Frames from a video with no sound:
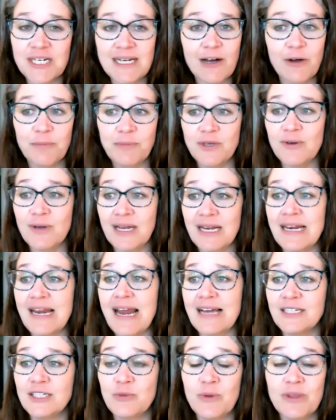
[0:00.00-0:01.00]
to help you
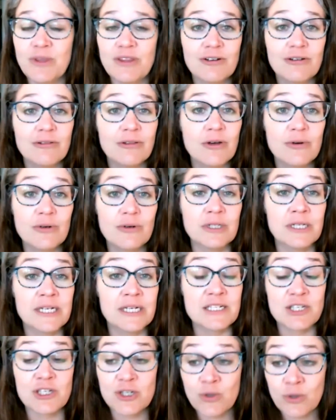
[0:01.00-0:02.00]
connect with your local
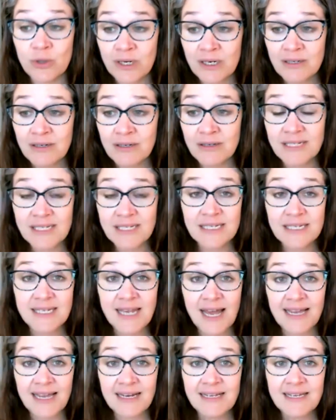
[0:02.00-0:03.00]
historical
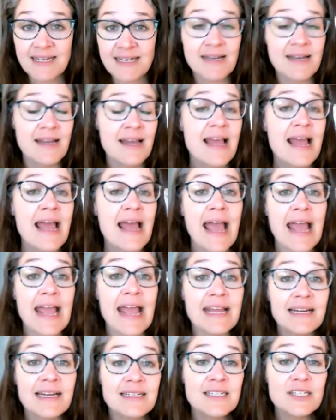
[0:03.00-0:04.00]
society
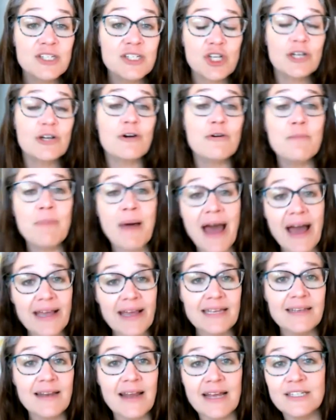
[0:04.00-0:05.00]
and to go
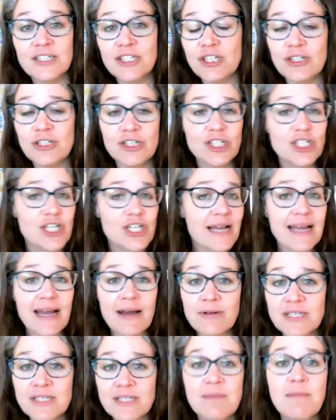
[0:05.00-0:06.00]
back and, and check
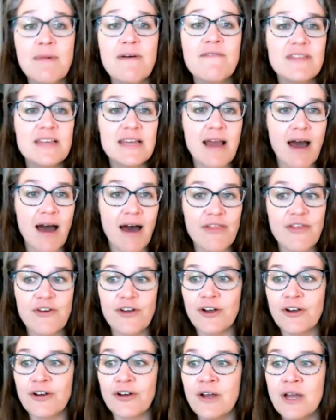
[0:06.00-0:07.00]
out some of the
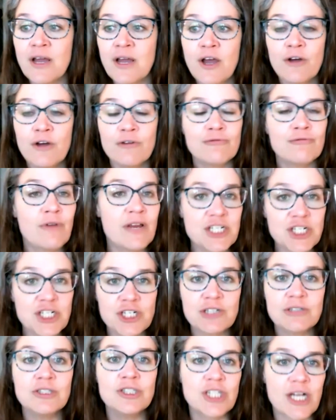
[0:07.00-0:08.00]
other
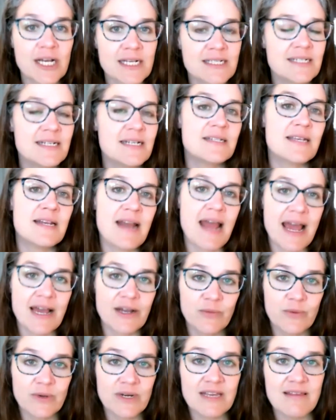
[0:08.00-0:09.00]
racial justice and
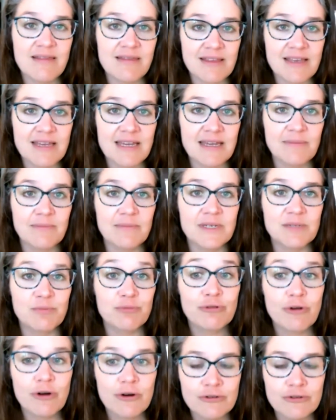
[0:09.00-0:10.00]
equity themed
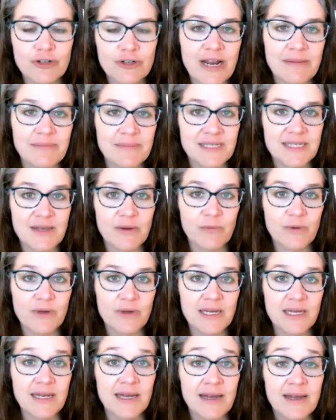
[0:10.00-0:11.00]
programs that
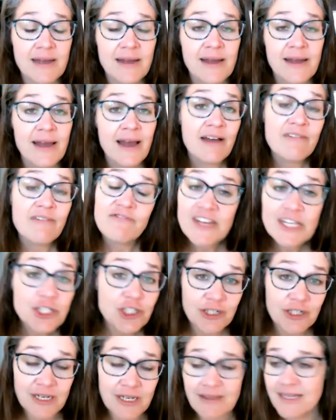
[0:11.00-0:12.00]
we have
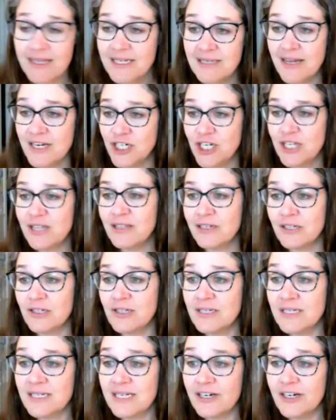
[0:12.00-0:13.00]
featured in this Lunch and
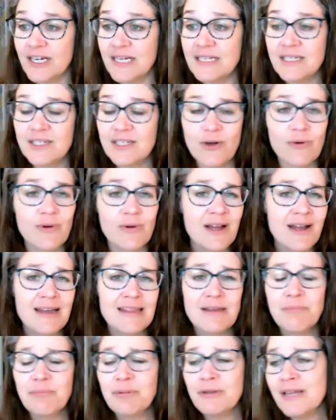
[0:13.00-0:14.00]
Learn series. So,
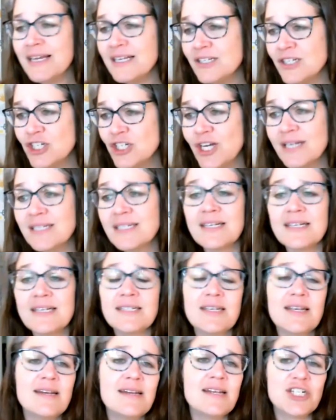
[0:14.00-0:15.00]
the Place
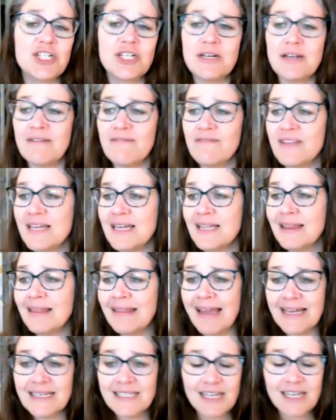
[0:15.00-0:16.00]
Justice Initiative, the
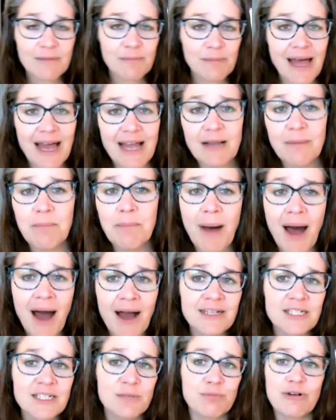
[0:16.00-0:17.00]
Atlantic Black
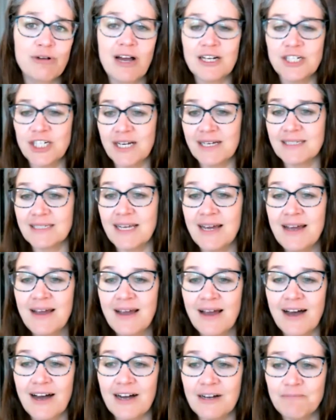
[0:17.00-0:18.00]
Box Project.
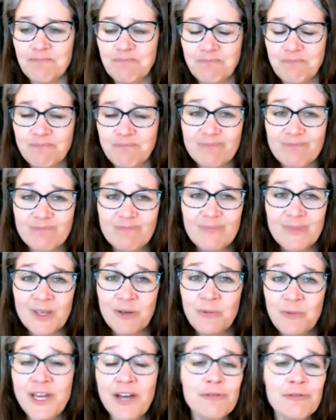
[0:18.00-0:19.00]
Um,
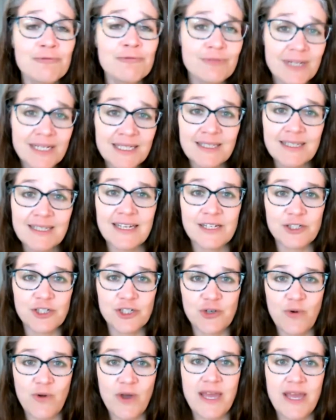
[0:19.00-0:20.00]
we are really
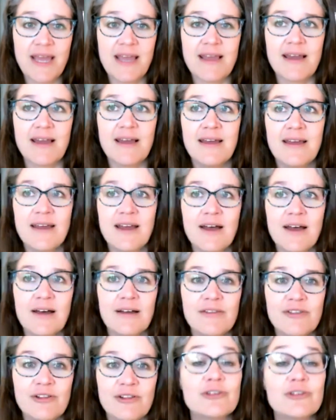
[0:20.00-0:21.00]
enjoying
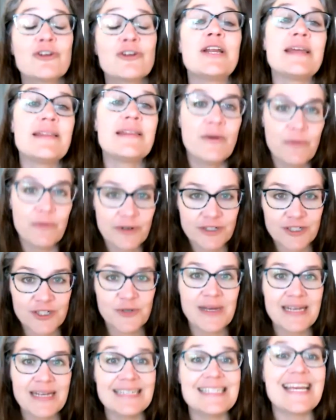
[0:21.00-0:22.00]
the learning that we're
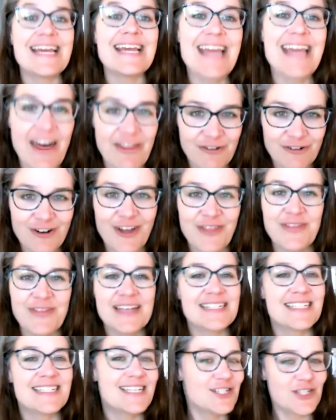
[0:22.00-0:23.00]
doing together on
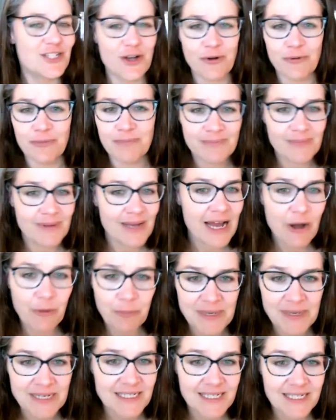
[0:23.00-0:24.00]
this. And so,
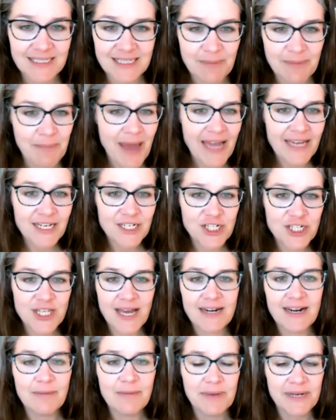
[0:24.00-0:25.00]
helping to, to package
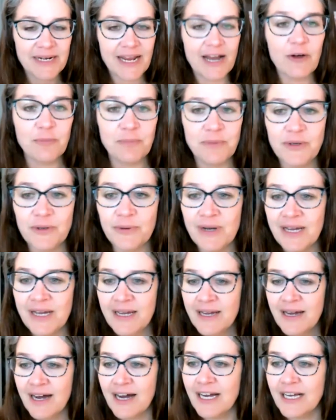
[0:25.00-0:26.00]
that up and help you
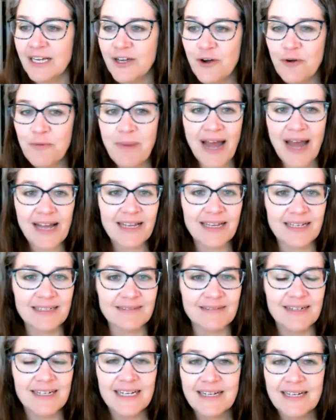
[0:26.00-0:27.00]
uh, go back
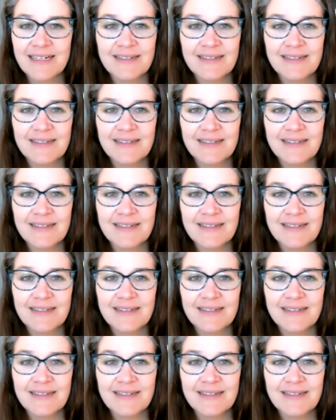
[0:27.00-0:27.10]
and